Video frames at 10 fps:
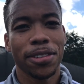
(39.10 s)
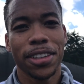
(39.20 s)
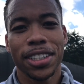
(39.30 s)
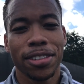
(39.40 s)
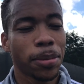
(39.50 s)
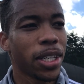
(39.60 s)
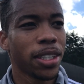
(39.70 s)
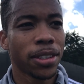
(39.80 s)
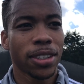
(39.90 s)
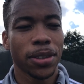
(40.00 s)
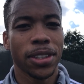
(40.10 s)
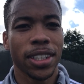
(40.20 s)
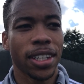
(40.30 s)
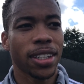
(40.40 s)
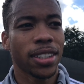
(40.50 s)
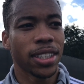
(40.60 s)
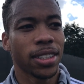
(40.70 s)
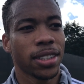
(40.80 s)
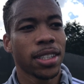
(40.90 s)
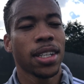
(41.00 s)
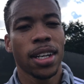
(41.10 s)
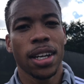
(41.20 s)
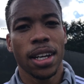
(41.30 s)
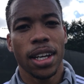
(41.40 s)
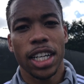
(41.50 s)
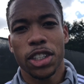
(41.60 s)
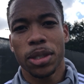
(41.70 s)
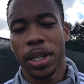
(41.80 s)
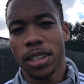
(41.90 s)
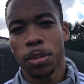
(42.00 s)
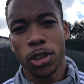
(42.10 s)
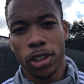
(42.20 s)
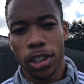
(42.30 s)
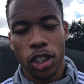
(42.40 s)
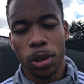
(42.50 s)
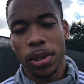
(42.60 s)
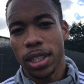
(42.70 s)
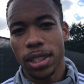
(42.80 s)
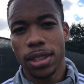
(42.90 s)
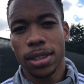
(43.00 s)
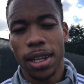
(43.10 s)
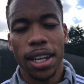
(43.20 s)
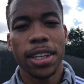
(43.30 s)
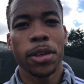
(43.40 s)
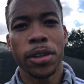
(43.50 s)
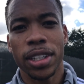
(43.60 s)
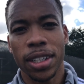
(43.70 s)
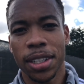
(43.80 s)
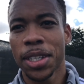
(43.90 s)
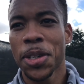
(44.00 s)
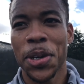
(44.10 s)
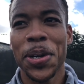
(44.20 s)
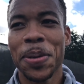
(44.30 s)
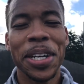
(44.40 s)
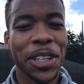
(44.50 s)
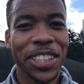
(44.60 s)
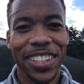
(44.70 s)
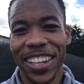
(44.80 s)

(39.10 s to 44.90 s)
of course everybody wants to go there. And I trust my team to do the job, and I think we will. We will be good.